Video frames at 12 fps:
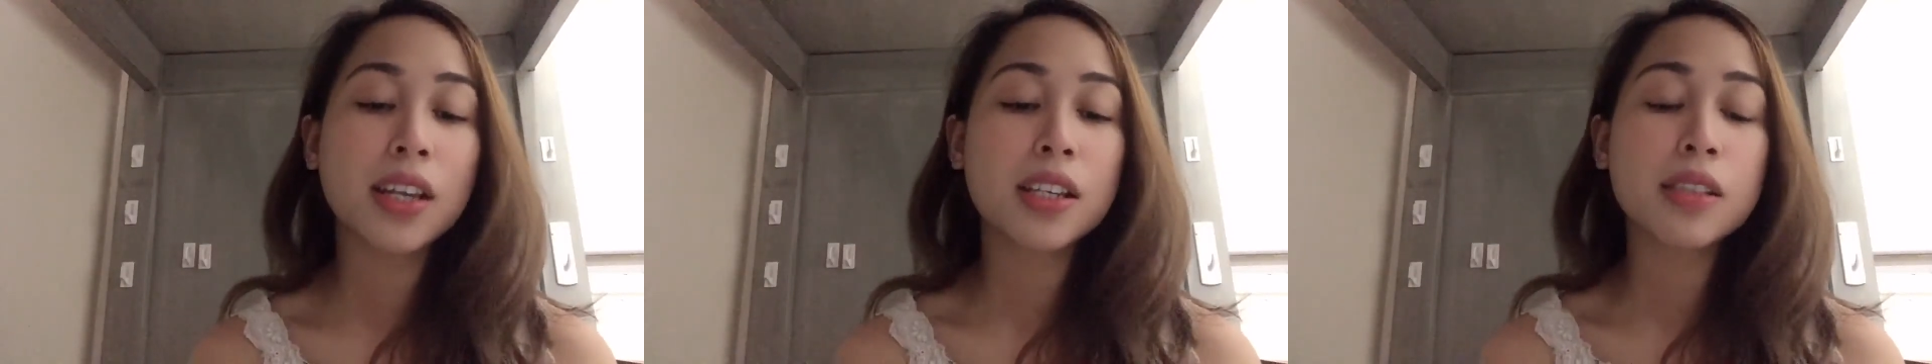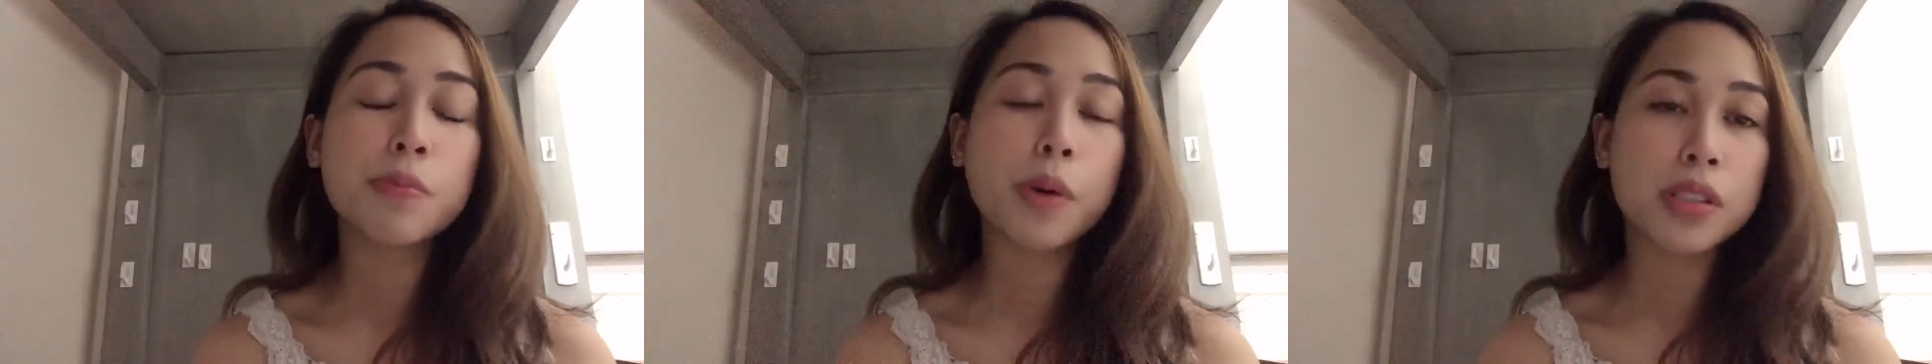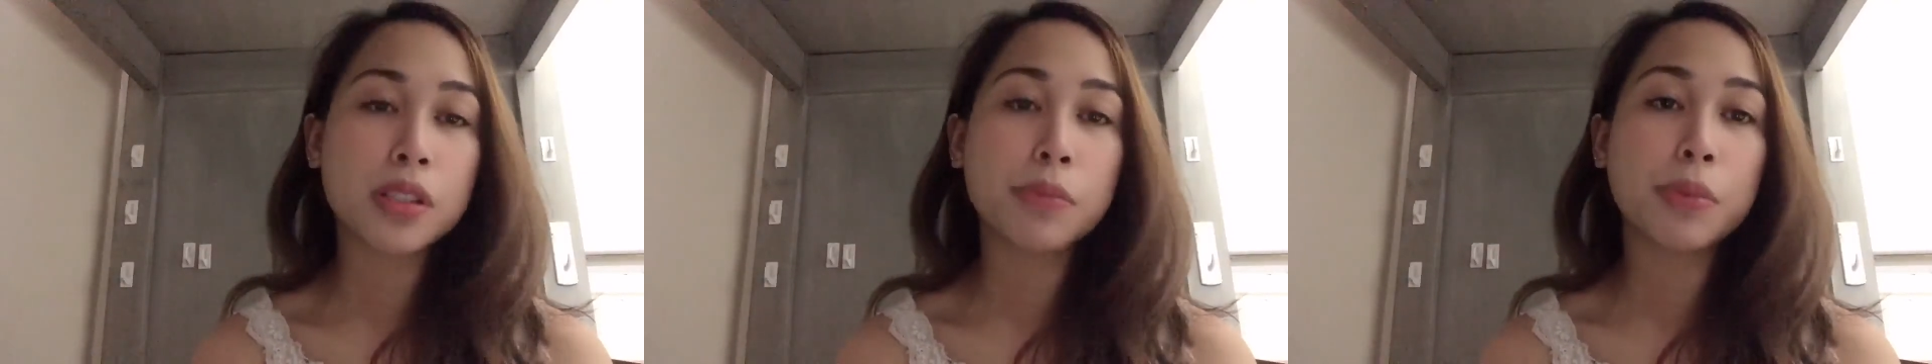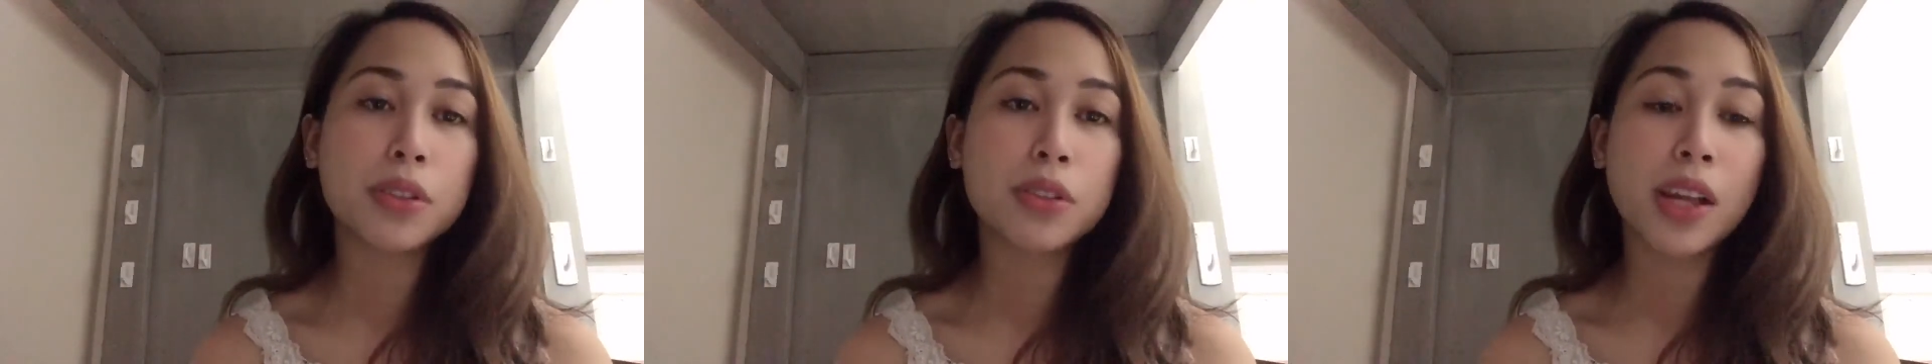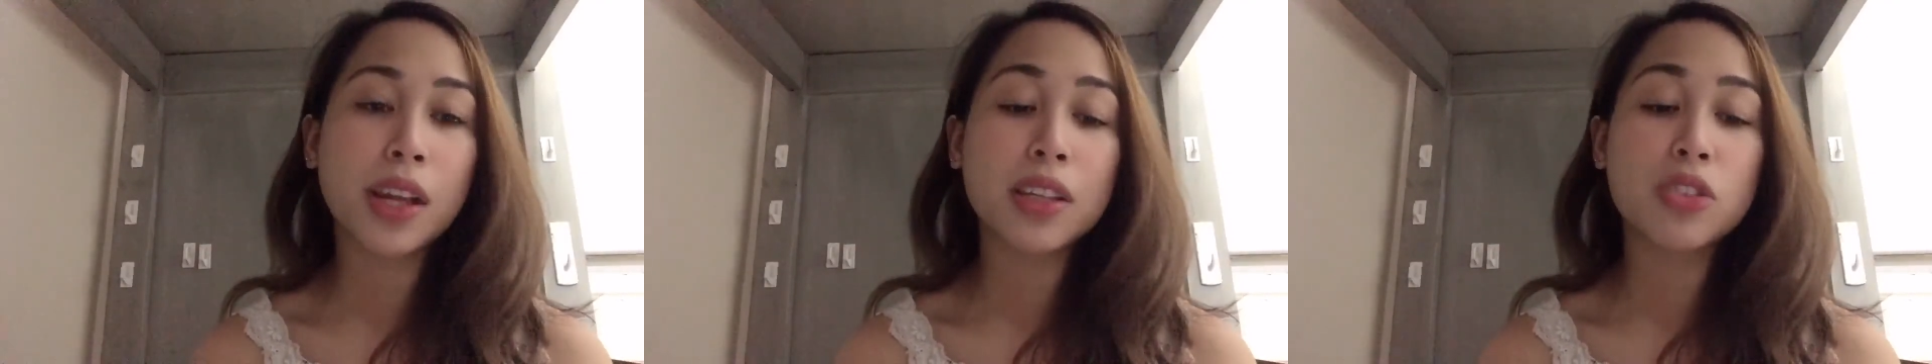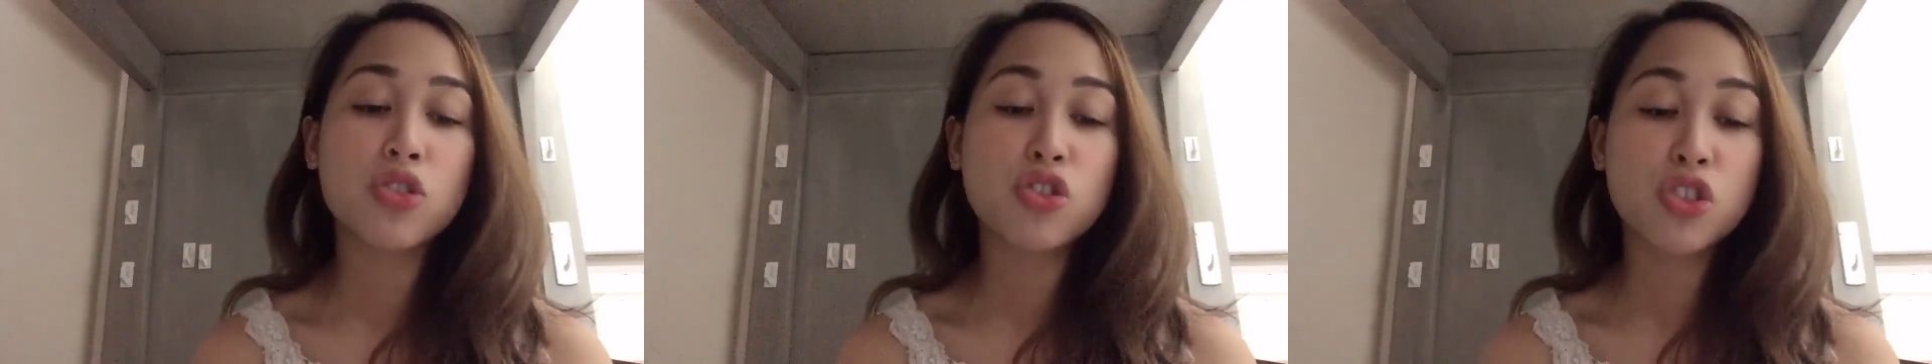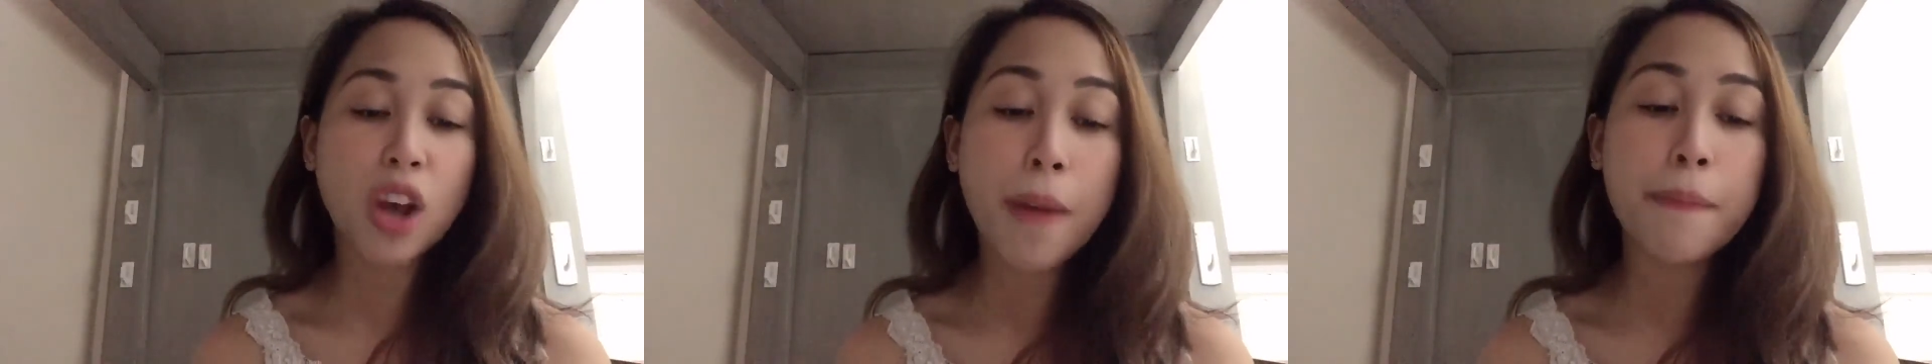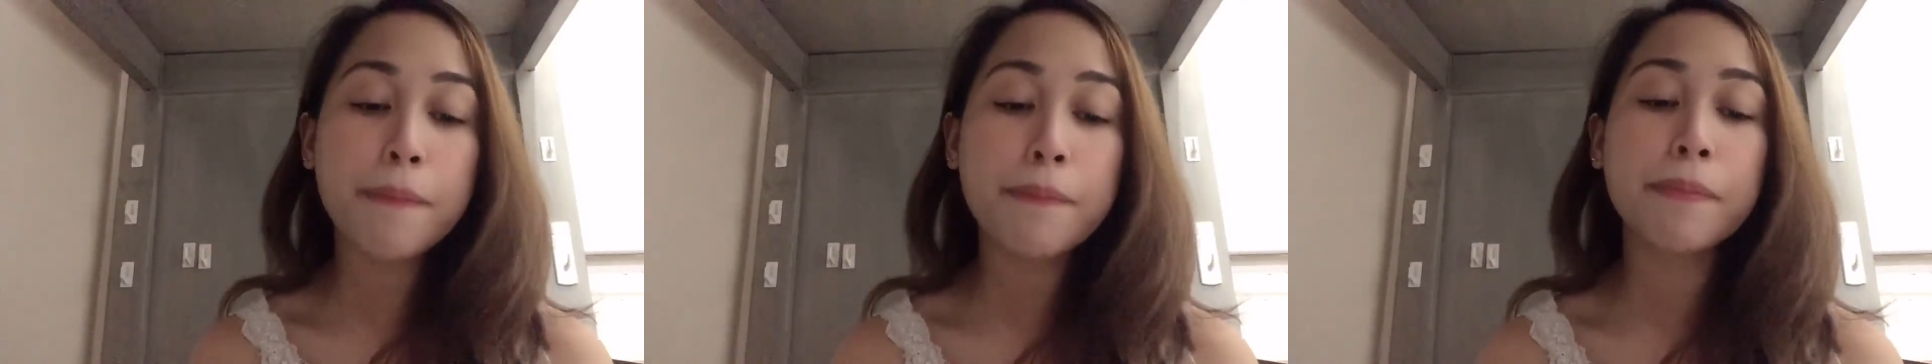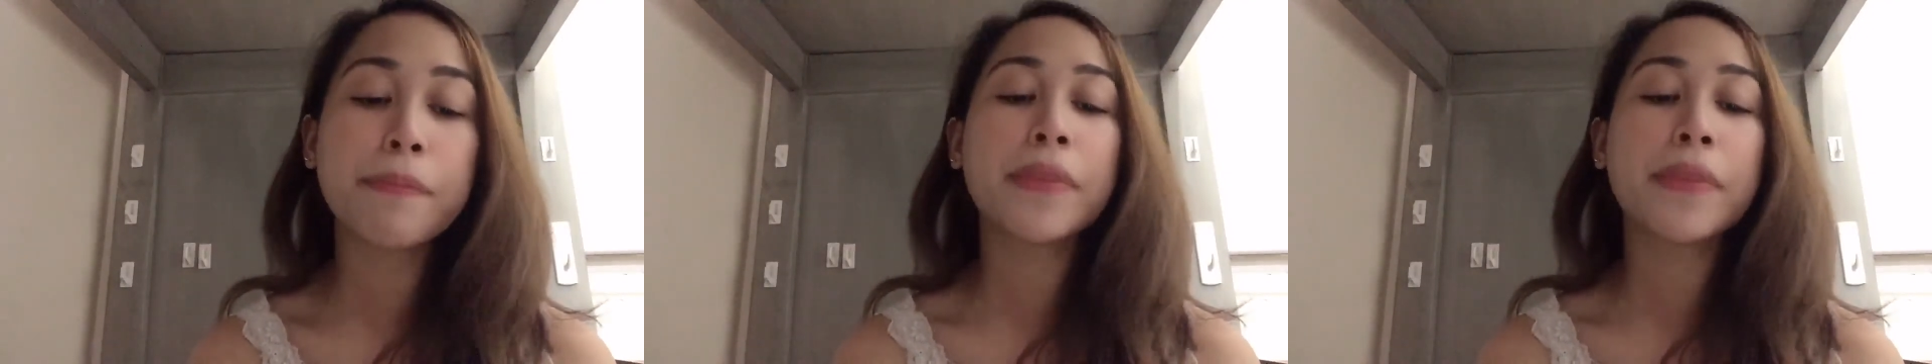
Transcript: as possible so I can jump